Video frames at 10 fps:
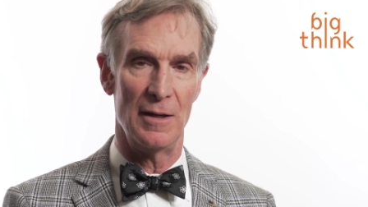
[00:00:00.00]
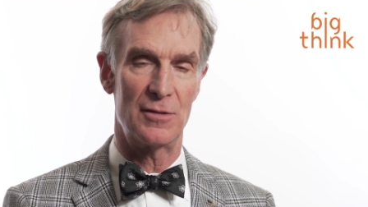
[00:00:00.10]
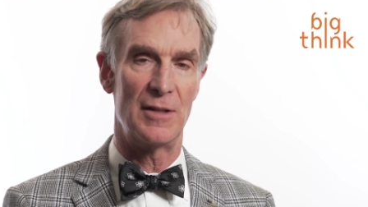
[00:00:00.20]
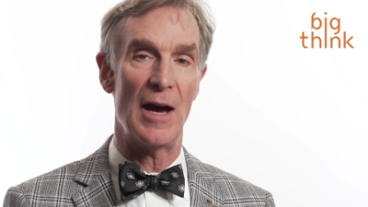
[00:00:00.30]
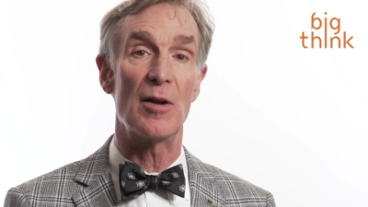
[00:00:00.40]

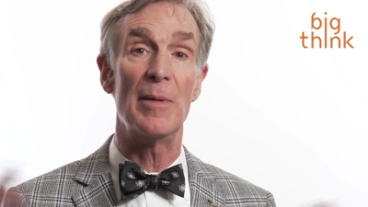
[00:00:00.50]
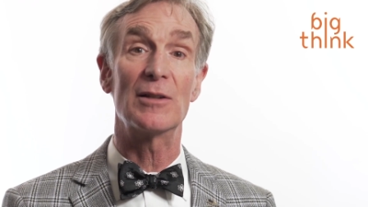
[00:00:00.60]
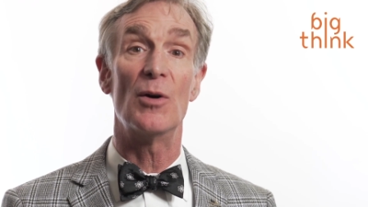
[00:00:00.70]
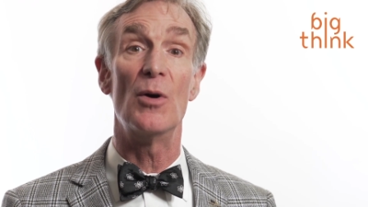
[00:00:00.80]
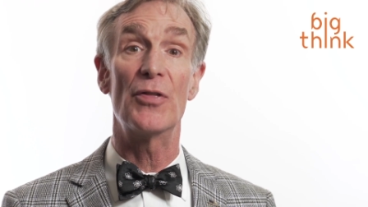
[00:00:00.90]
as doubt
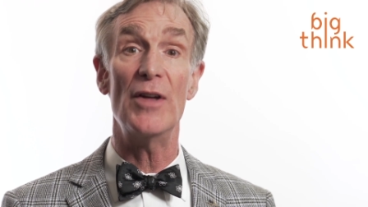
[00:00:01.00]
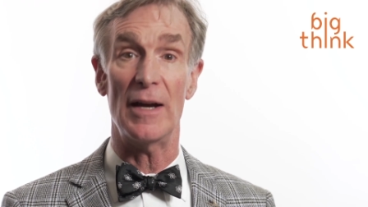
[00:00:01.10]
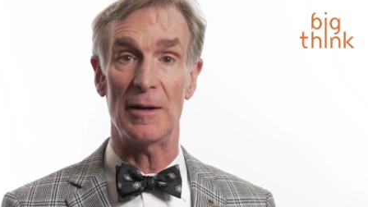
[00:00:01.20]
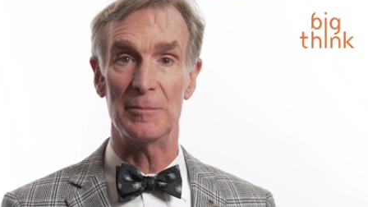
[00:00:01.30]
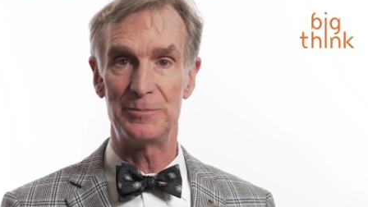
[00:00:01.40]
about the whole
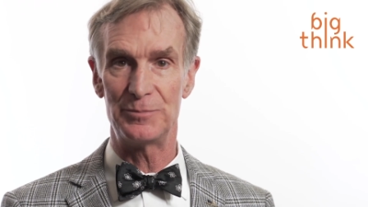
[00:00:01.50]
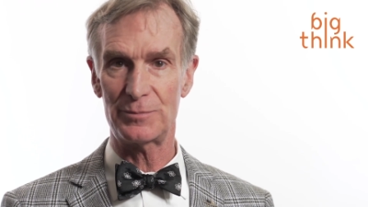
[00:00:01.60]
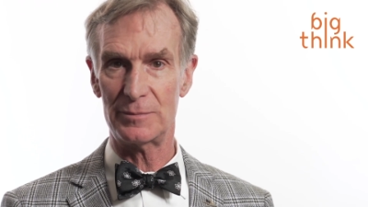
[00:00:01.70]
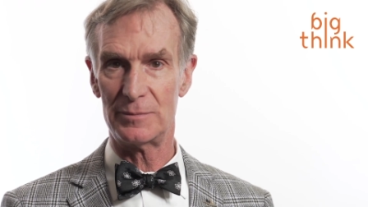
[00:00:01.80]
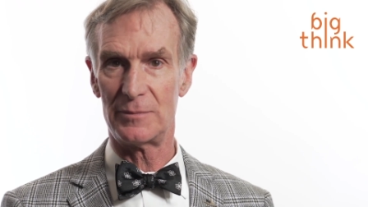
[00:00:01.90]
thing.
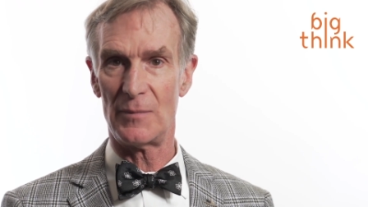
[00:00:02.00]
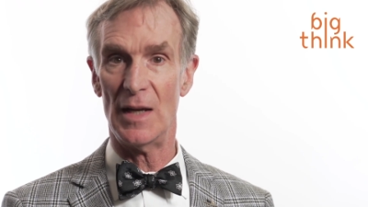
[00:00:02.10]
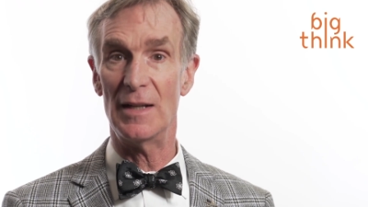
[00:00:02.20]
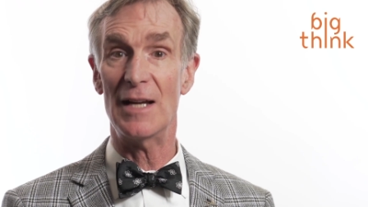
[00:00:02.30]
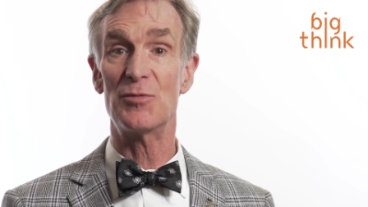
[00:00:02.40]

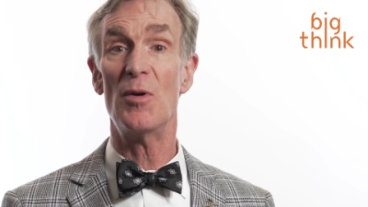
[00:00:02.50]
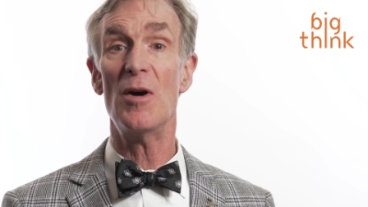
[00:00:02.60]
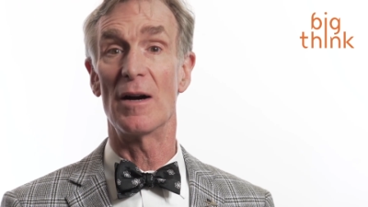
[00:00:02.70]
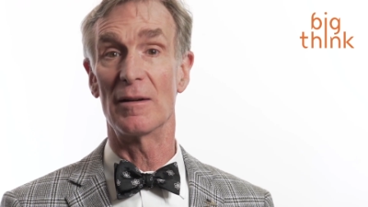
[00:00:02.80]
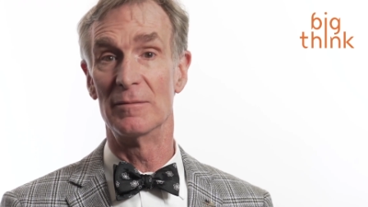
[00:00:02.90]
And that's
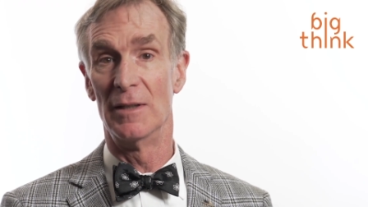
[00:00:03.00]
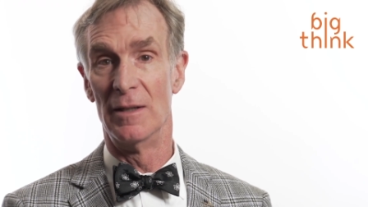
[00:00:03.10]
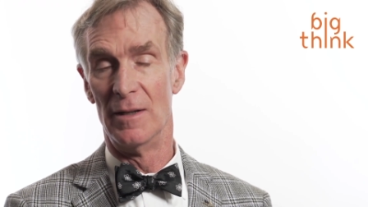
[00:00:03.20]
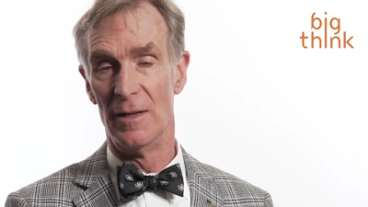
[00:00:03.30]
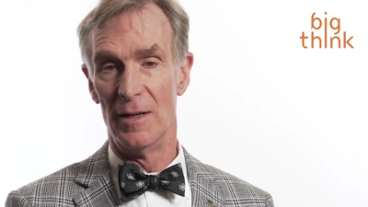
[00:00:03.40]
wrong.
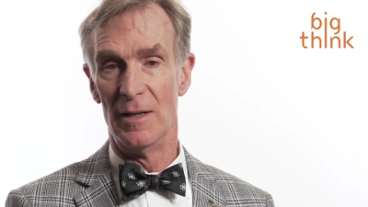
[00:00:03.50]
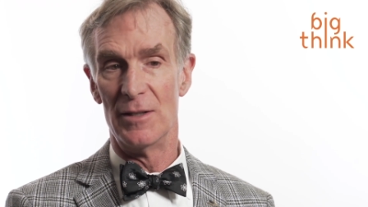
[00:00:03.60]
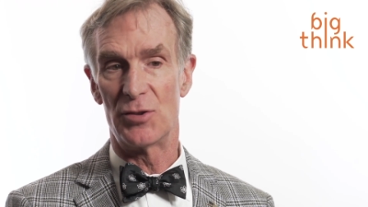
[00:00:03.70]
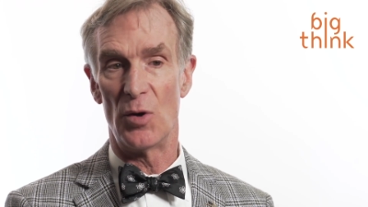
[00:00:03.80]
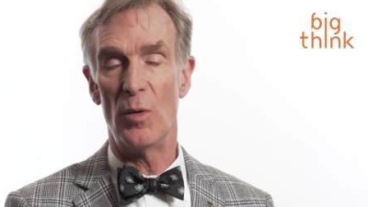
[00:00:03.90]

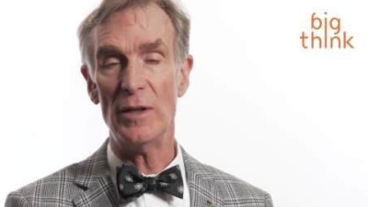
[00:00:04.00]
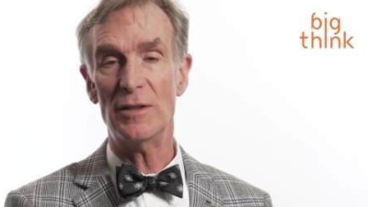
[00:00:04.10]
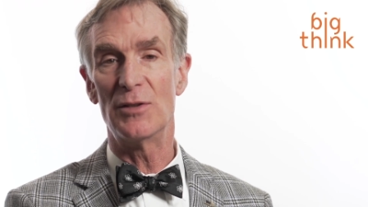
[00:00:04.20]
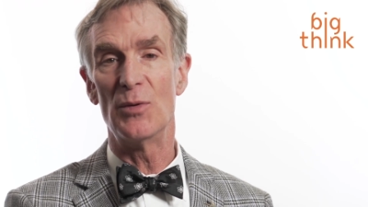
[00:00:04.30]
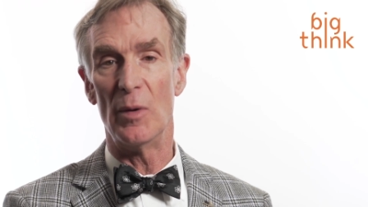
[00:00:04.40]
So,
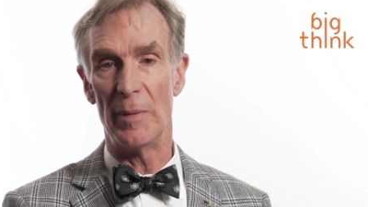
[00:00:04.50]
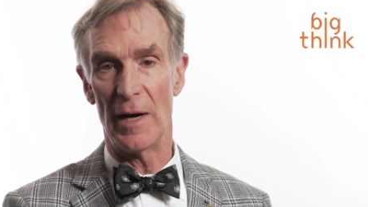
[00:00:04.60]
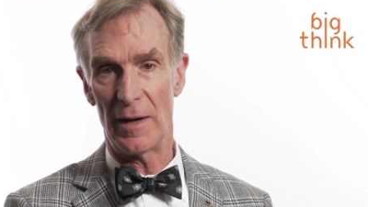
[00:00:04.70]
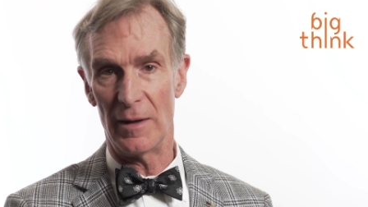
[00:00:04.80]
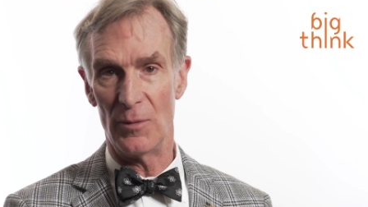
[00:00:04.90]
what to do
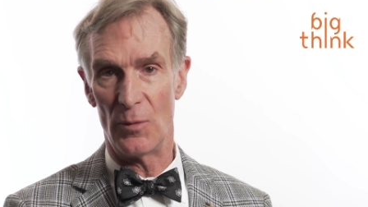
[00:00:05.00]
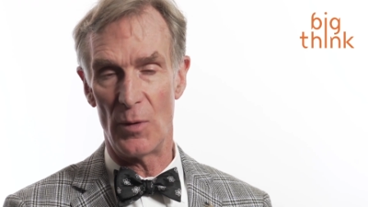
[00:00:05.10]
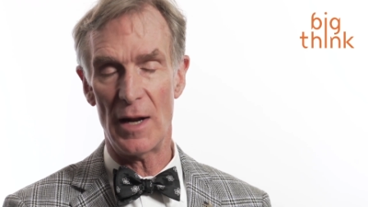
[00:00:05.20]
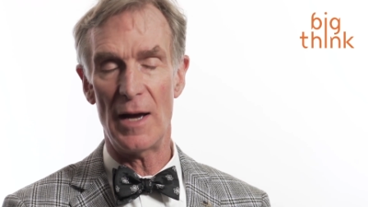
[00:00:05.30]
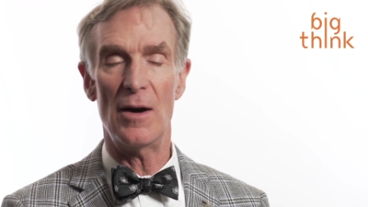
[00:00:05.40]
about it?
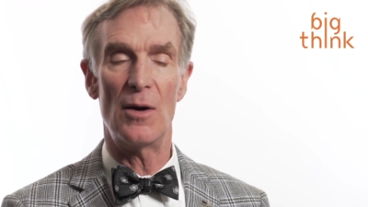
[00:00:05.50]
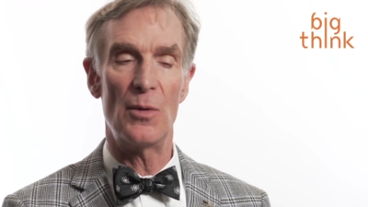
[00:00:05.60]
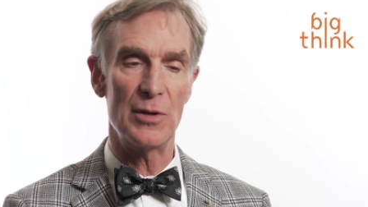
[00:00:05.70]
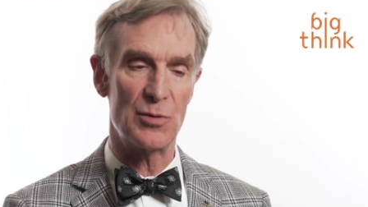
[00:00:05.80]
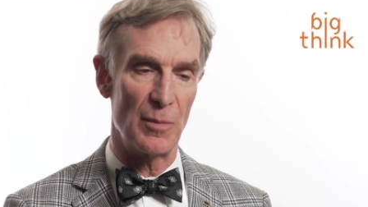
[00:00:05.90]
What I
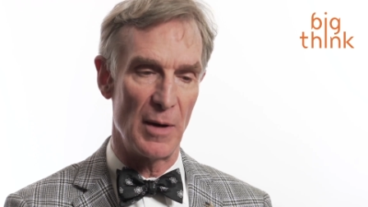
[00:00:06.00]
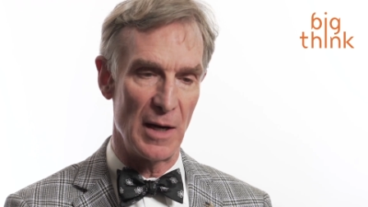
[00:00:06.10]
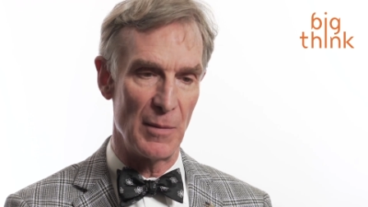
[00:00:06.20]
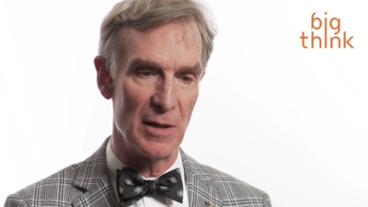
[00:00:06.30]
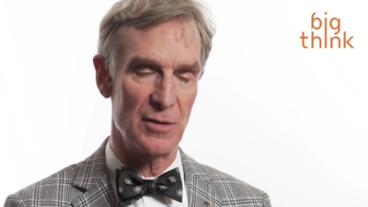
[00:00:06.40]
always
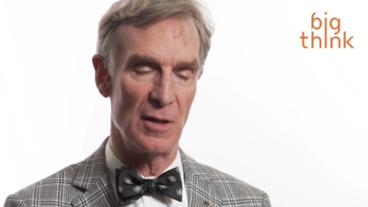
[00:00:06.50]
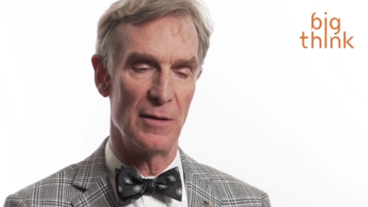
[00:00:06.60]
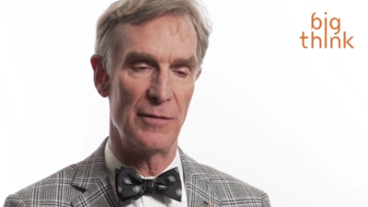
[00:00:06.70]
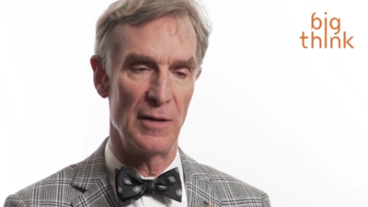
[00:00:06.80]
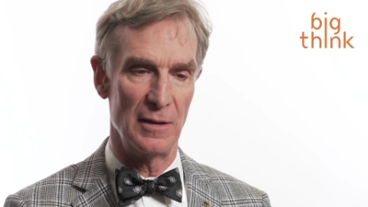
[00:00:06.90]
remind
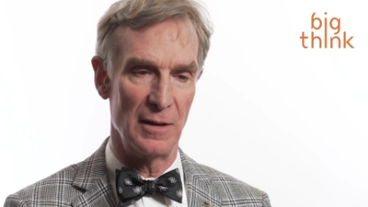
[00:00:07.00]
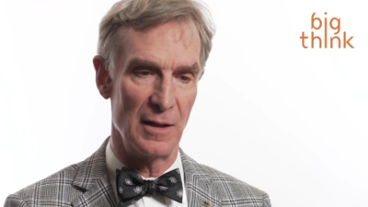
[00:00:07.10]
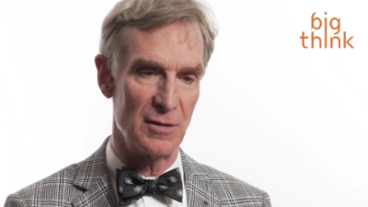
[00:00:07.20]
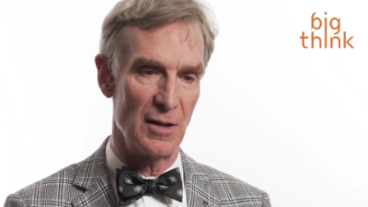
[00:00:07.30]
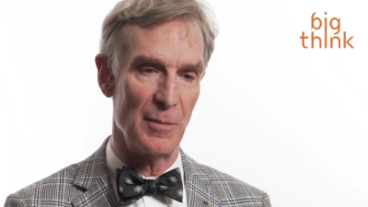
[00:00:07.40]
myself, and
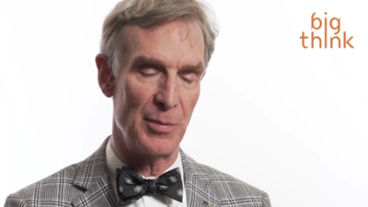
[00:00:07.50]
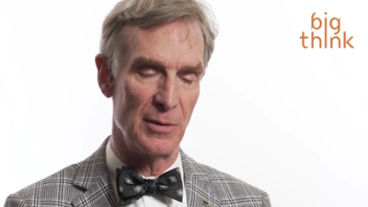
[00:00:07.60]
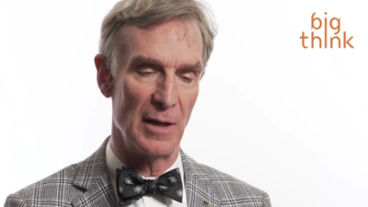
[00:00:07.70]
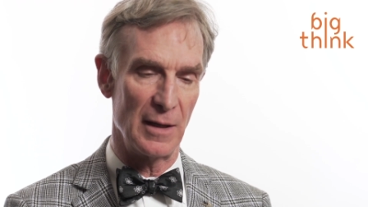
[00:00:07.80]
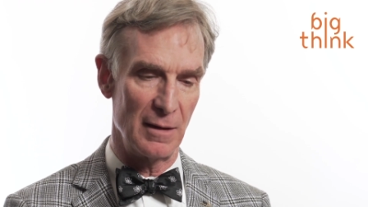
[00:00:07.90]
the
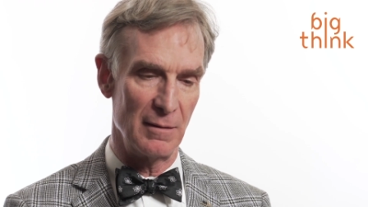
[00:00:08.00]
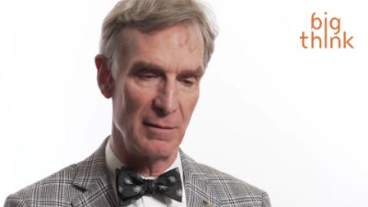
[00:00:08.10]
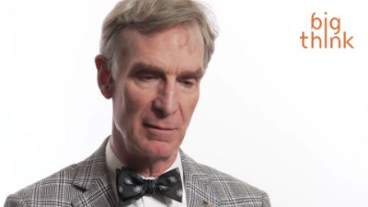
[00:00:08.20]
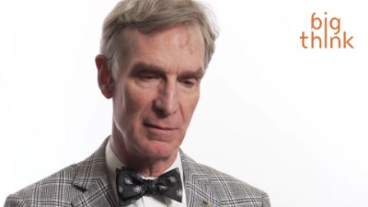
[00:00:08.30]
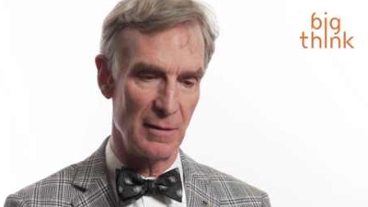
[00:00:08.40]
example I,
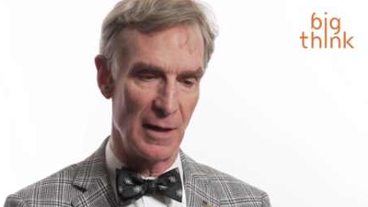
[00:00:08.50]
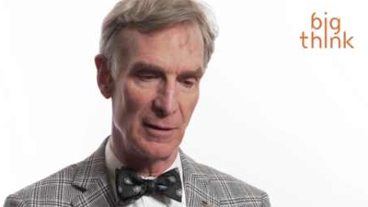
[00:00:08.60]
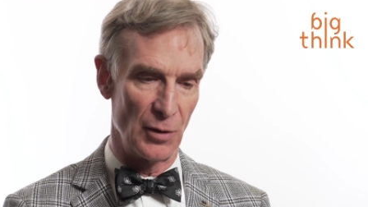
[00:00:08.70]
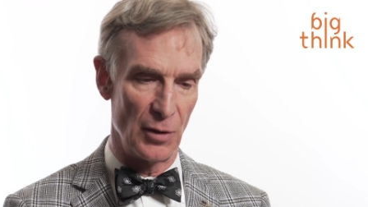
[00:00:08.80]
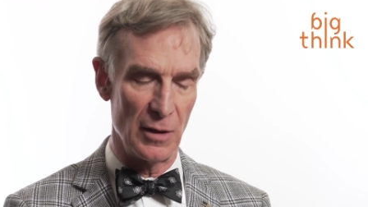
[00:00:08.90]

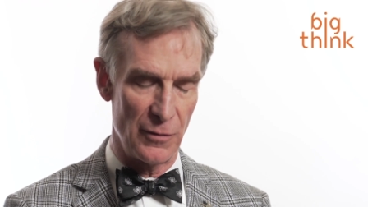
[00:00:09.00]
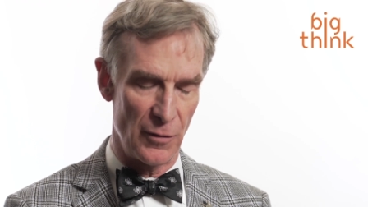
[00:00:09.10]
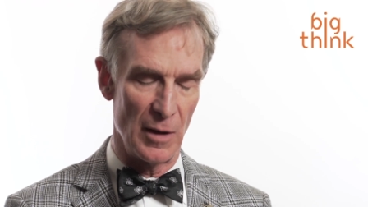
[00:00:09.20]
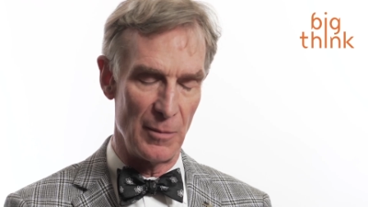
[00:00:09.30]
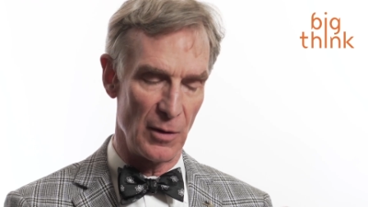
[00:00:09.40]
I learned
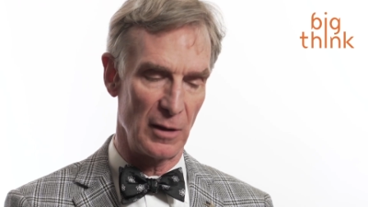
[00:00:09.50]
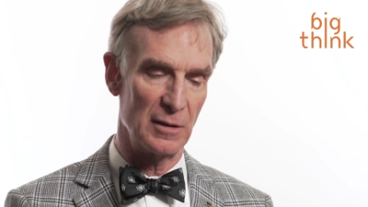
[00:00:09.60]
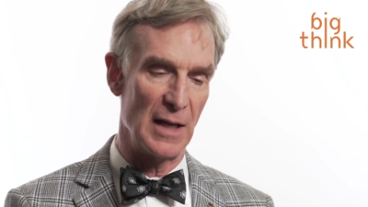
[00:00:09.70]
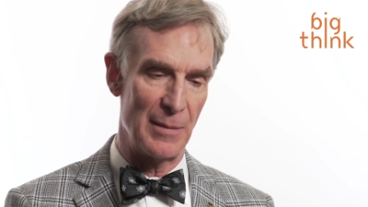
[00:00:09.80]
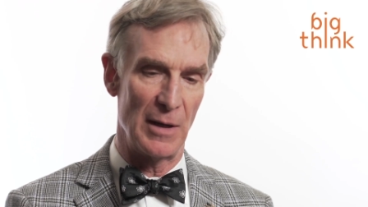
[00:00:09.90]
from or
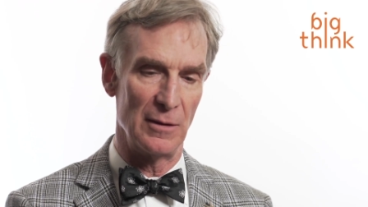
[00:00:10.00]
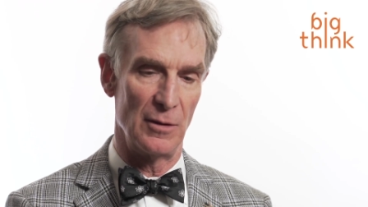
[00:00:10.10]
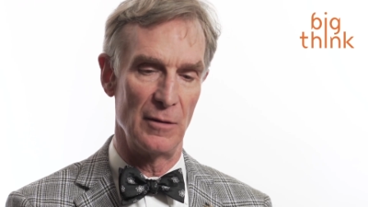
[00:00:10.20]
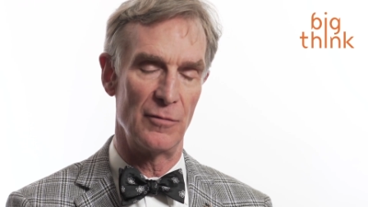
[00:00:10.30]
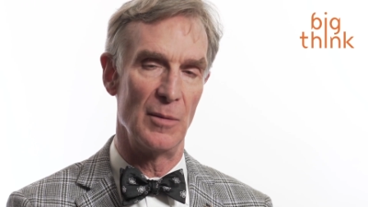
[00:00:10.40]
claim I
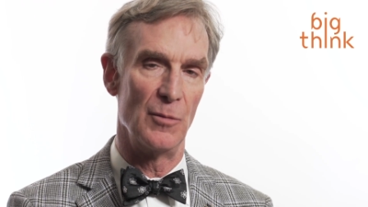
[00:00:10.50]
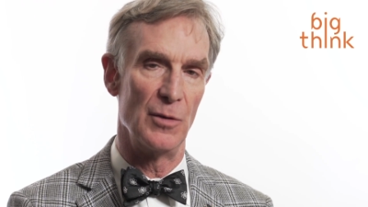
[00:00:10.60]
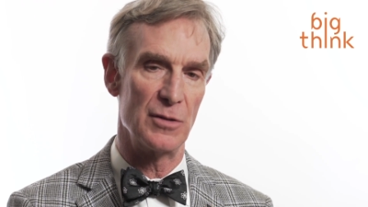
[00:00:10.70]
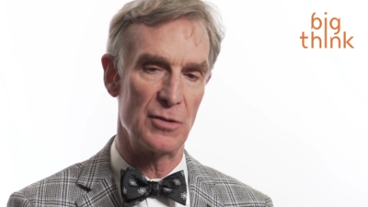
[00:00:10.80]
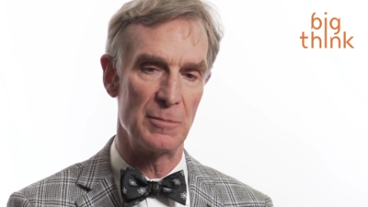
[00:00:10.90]
learned
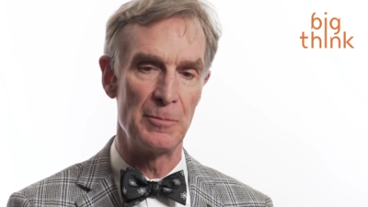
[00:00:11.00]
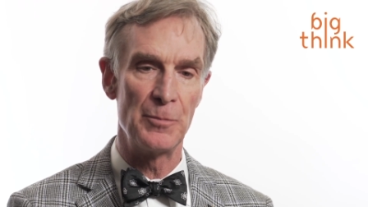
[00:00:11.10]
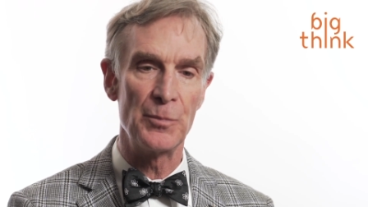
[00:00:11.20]
from was